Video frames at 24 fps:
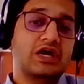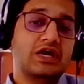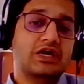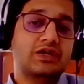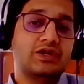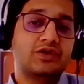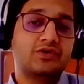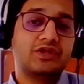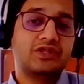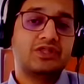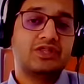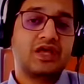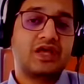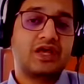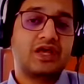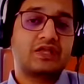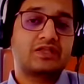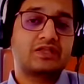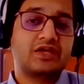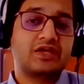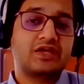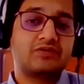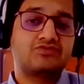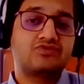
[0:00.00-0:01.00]
During the
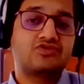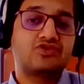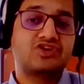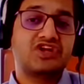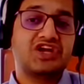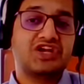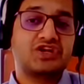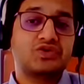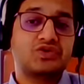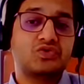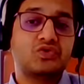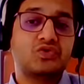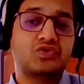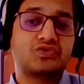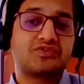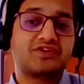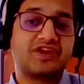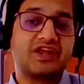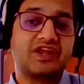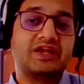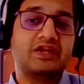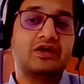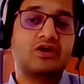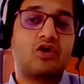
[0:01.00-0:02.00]
exam, you need to
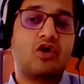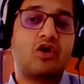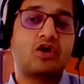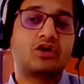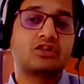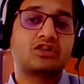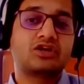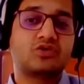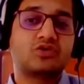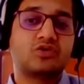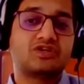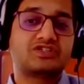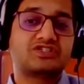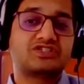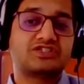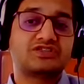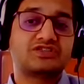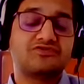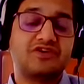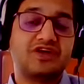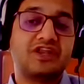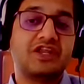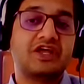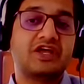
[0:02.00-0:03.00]
read all the
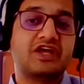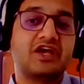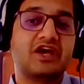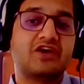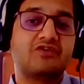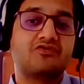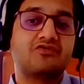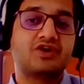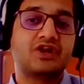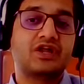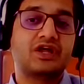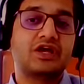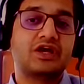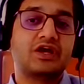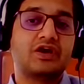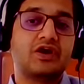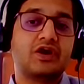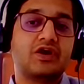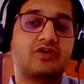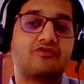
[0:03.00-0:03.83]
questions very carefully.